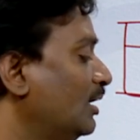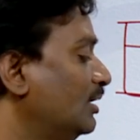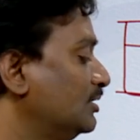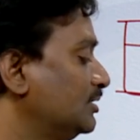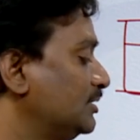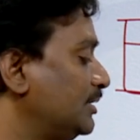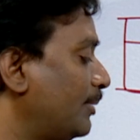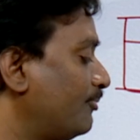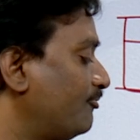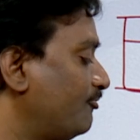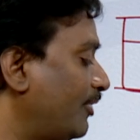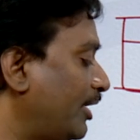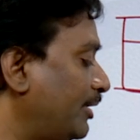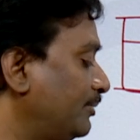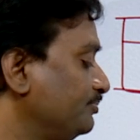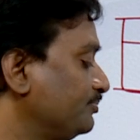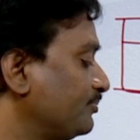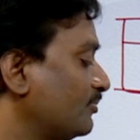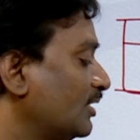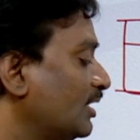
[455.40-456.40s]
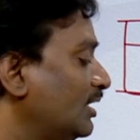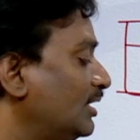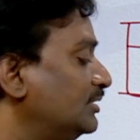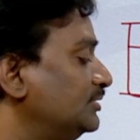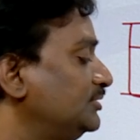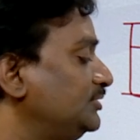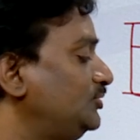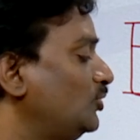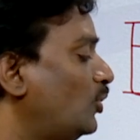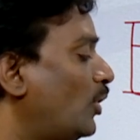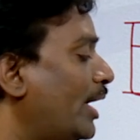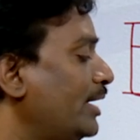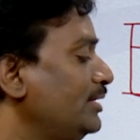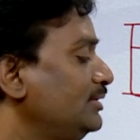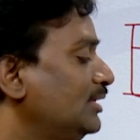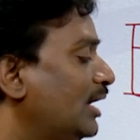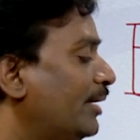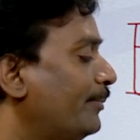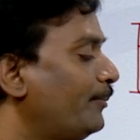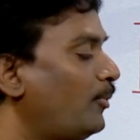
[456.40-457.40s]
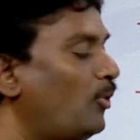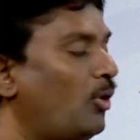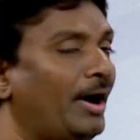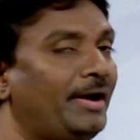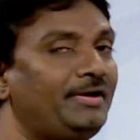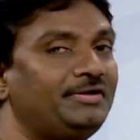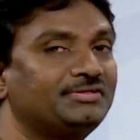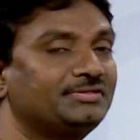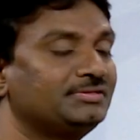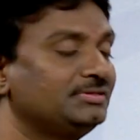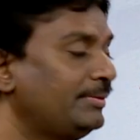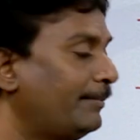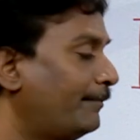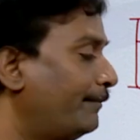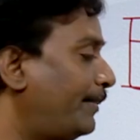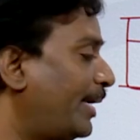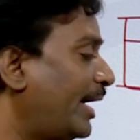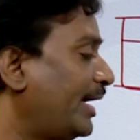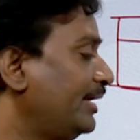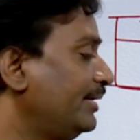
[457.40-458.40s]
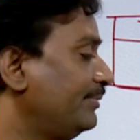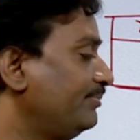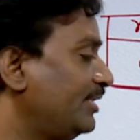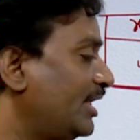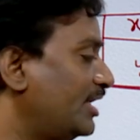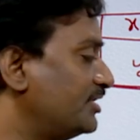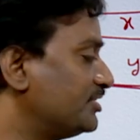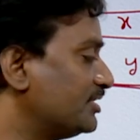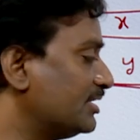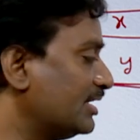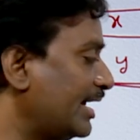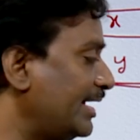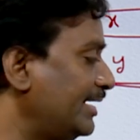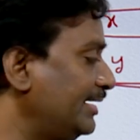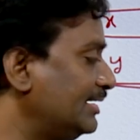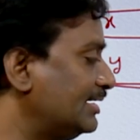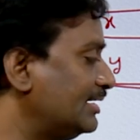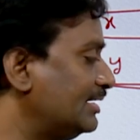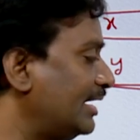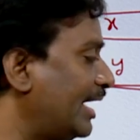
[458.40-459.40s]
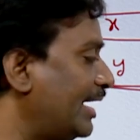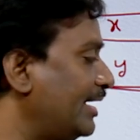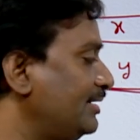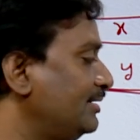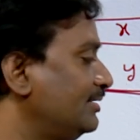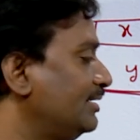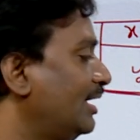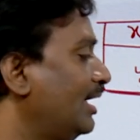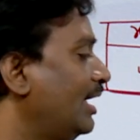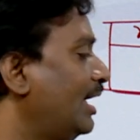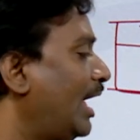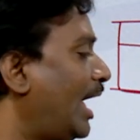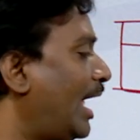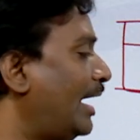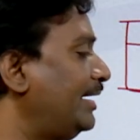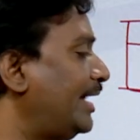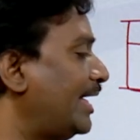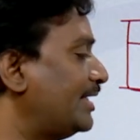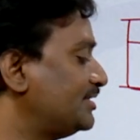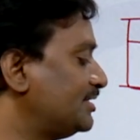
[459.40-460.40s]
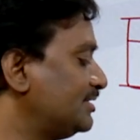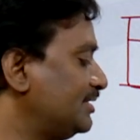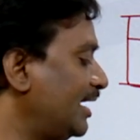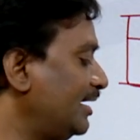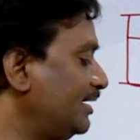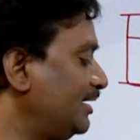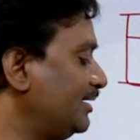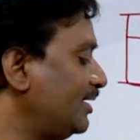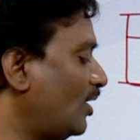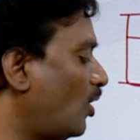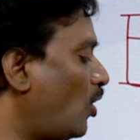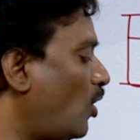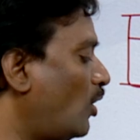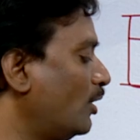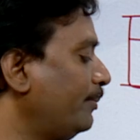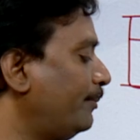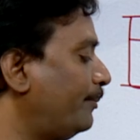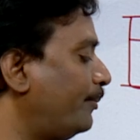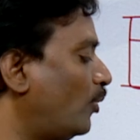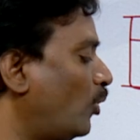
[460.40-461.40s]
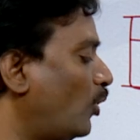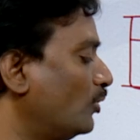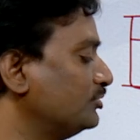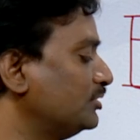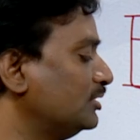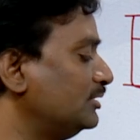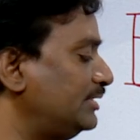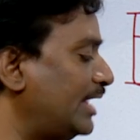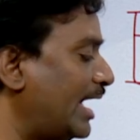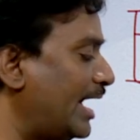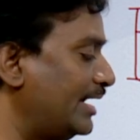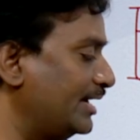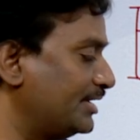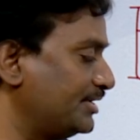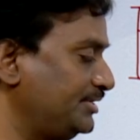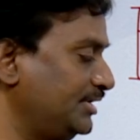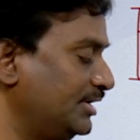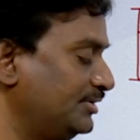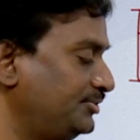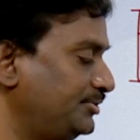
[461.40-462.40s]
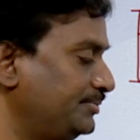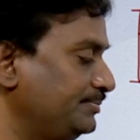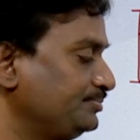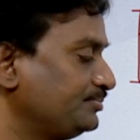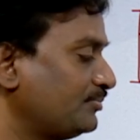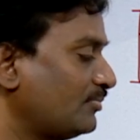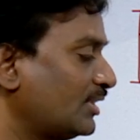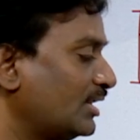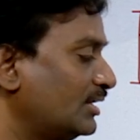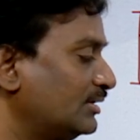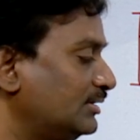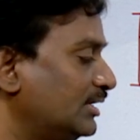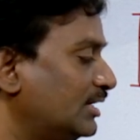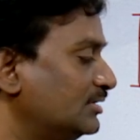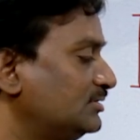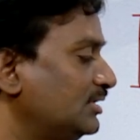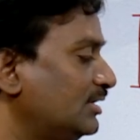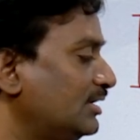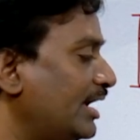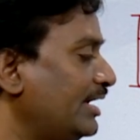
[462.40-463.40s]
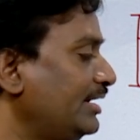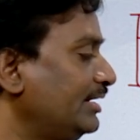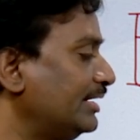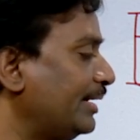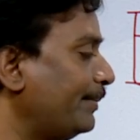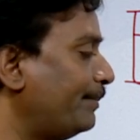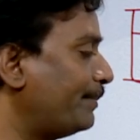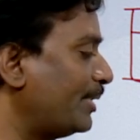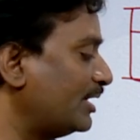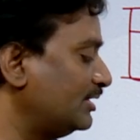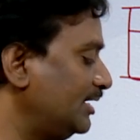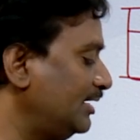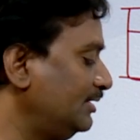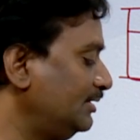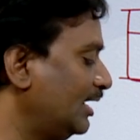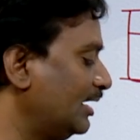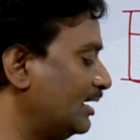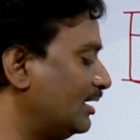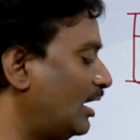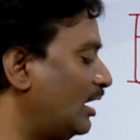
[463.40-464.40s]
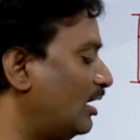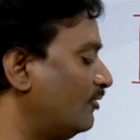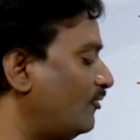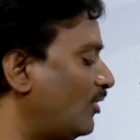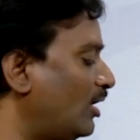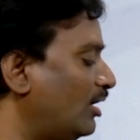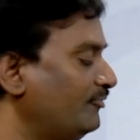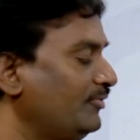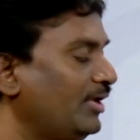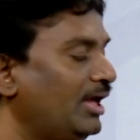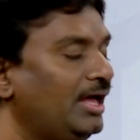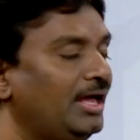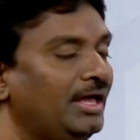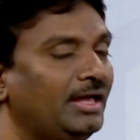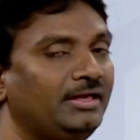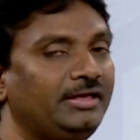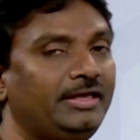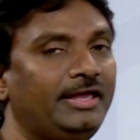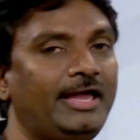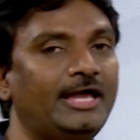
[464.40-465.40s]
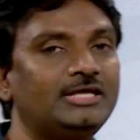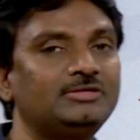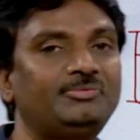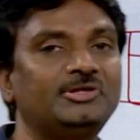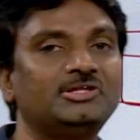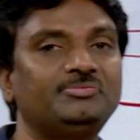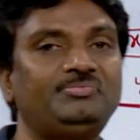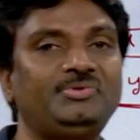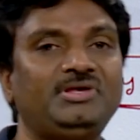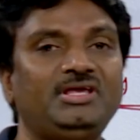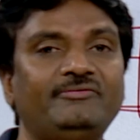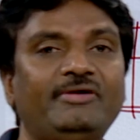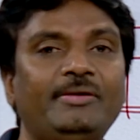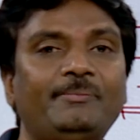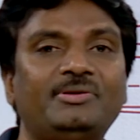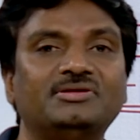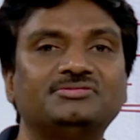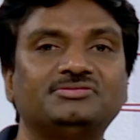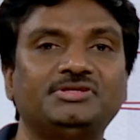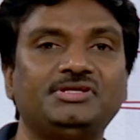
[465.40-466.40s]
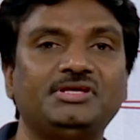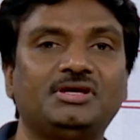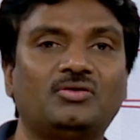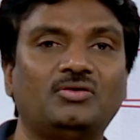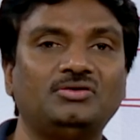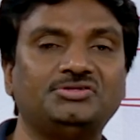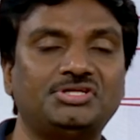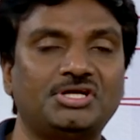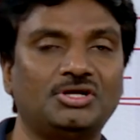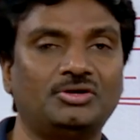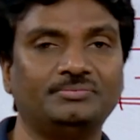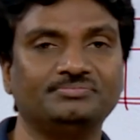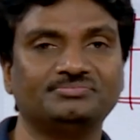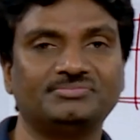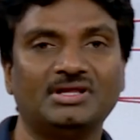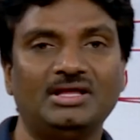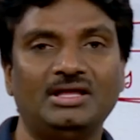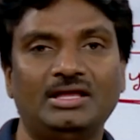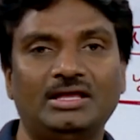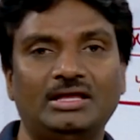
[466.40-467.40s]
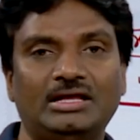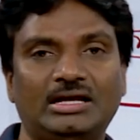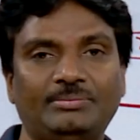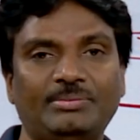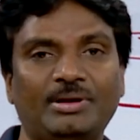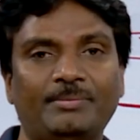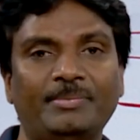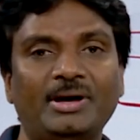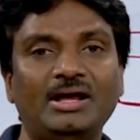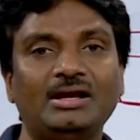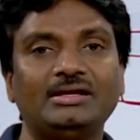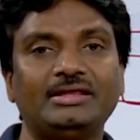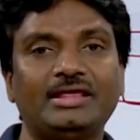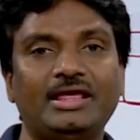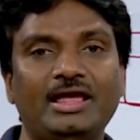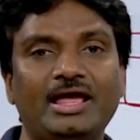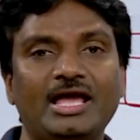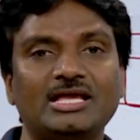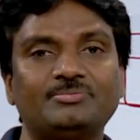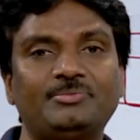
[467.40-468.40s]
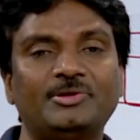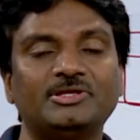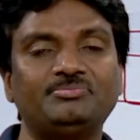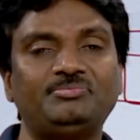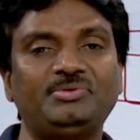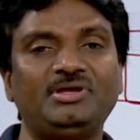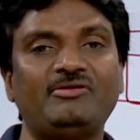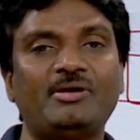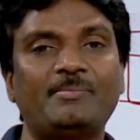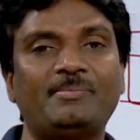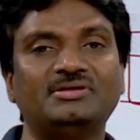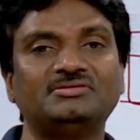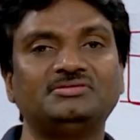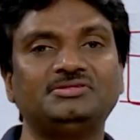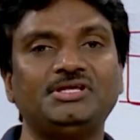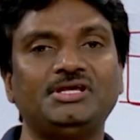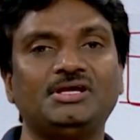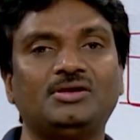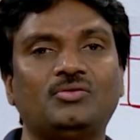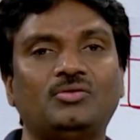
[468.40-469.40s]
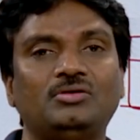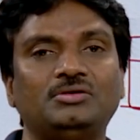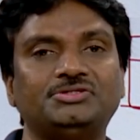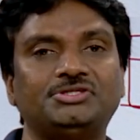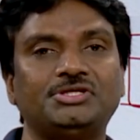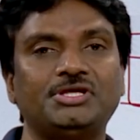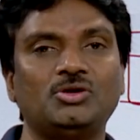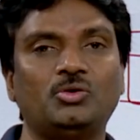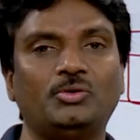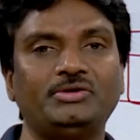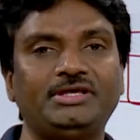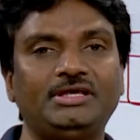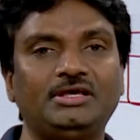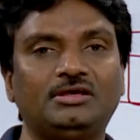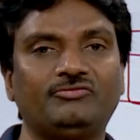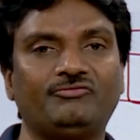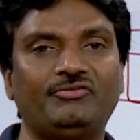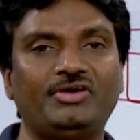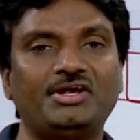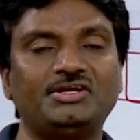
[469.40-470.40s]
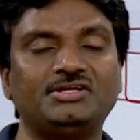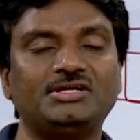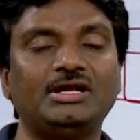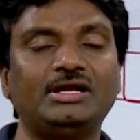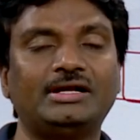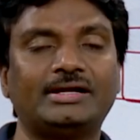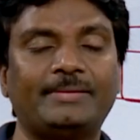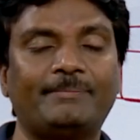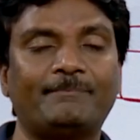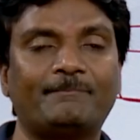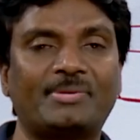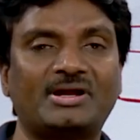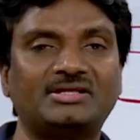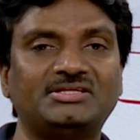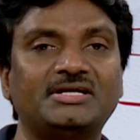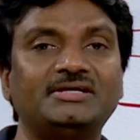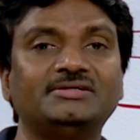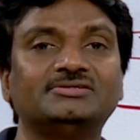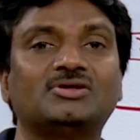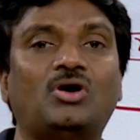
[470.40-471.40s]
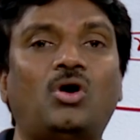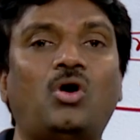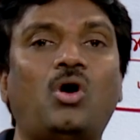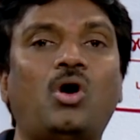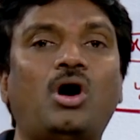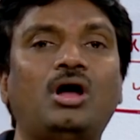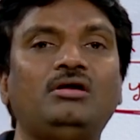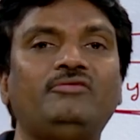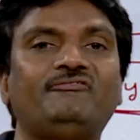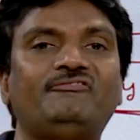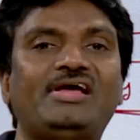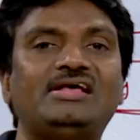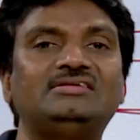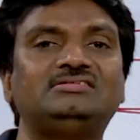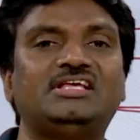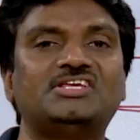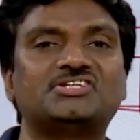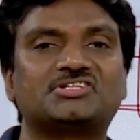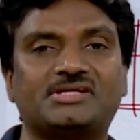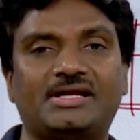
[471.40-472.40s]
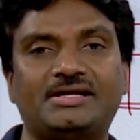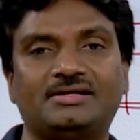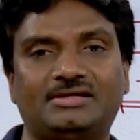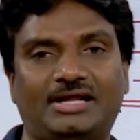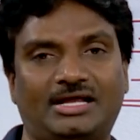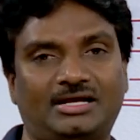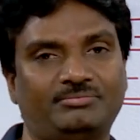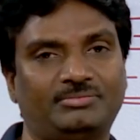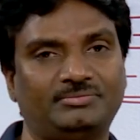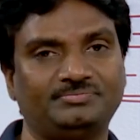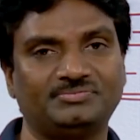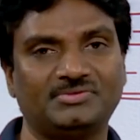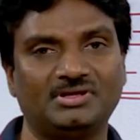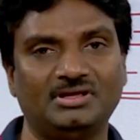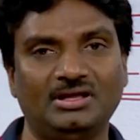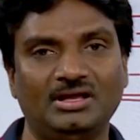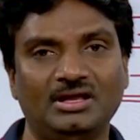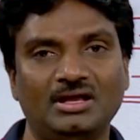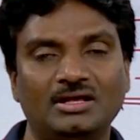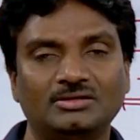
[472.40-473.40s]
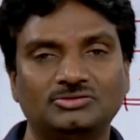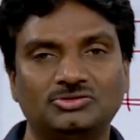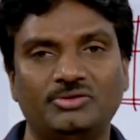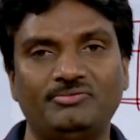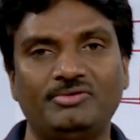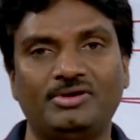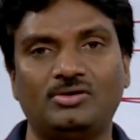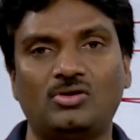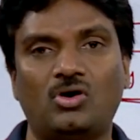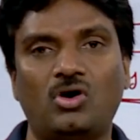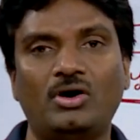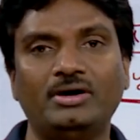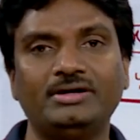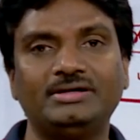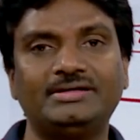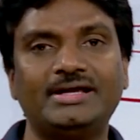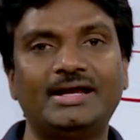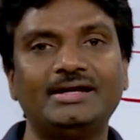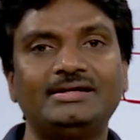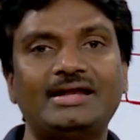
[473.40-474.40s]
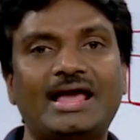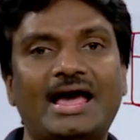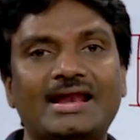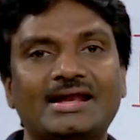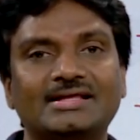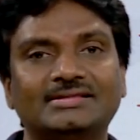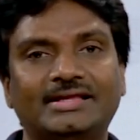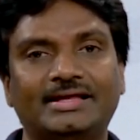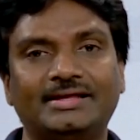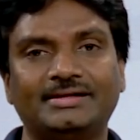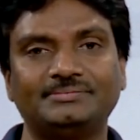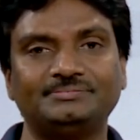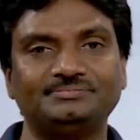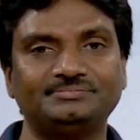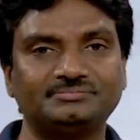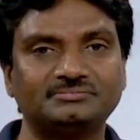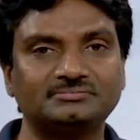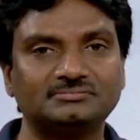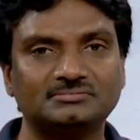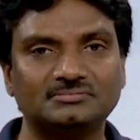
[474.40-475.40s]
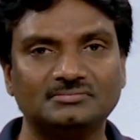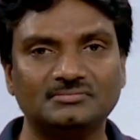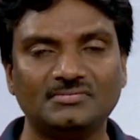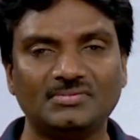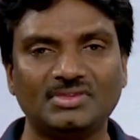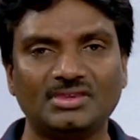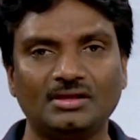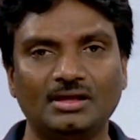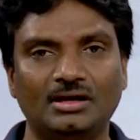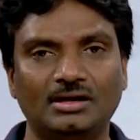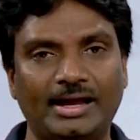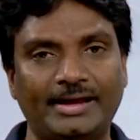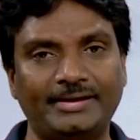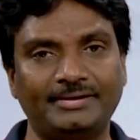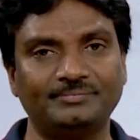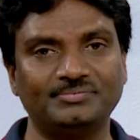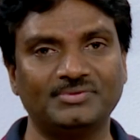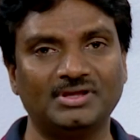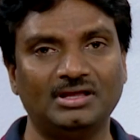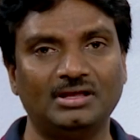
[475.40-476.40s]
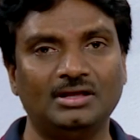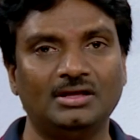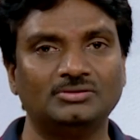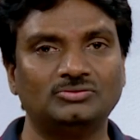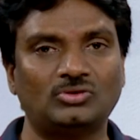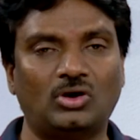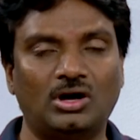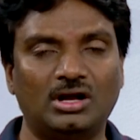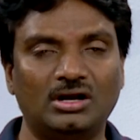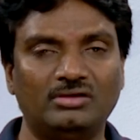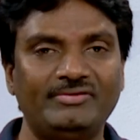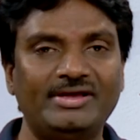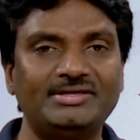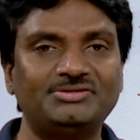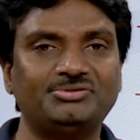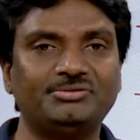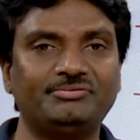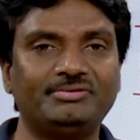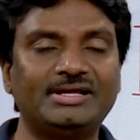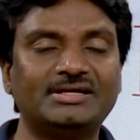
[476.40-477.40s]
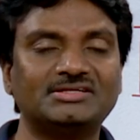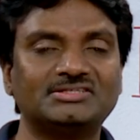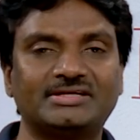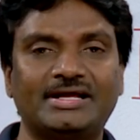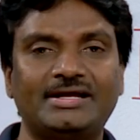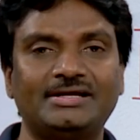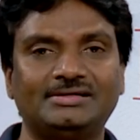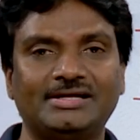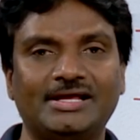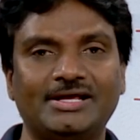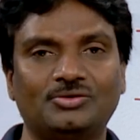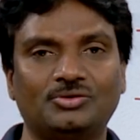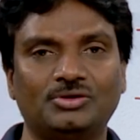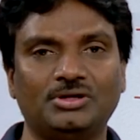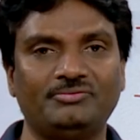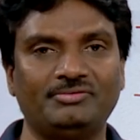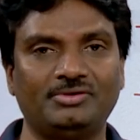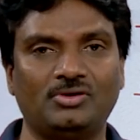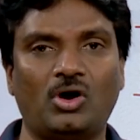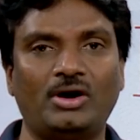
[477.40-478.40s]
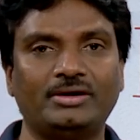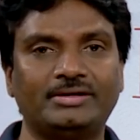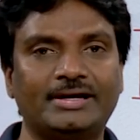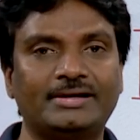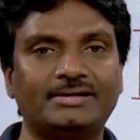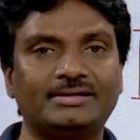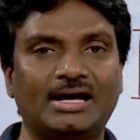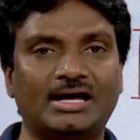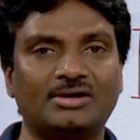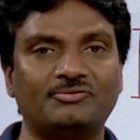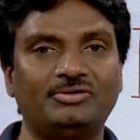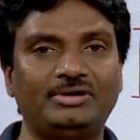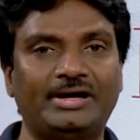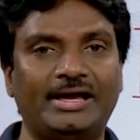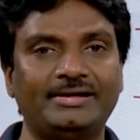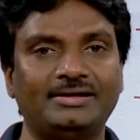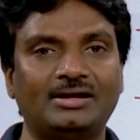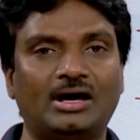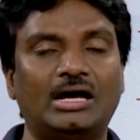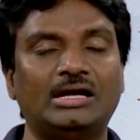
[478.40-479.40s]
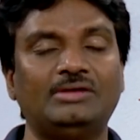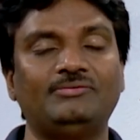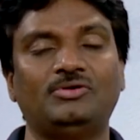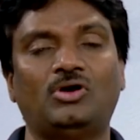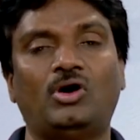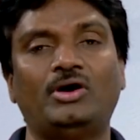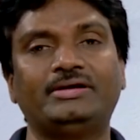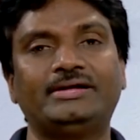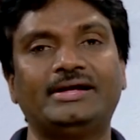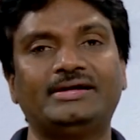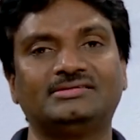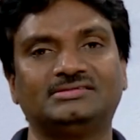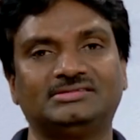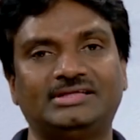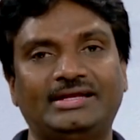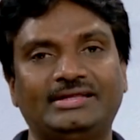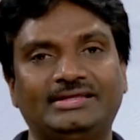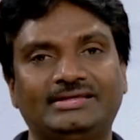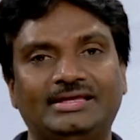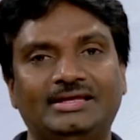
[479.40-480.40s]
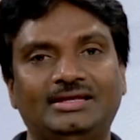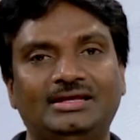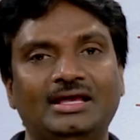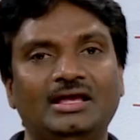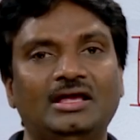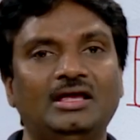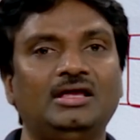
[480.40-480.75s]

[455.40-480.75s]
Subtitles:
Step 5. Join the points by a straight line and extend it on both directions. Thus, line represents the graph of ax plus by plus c equal 0. Remember, ax plus by plus c equal 0 equation represents always a straight line. So, you will not get another line. So, always you will get straight line only. You will not get curved line or you will not get circle.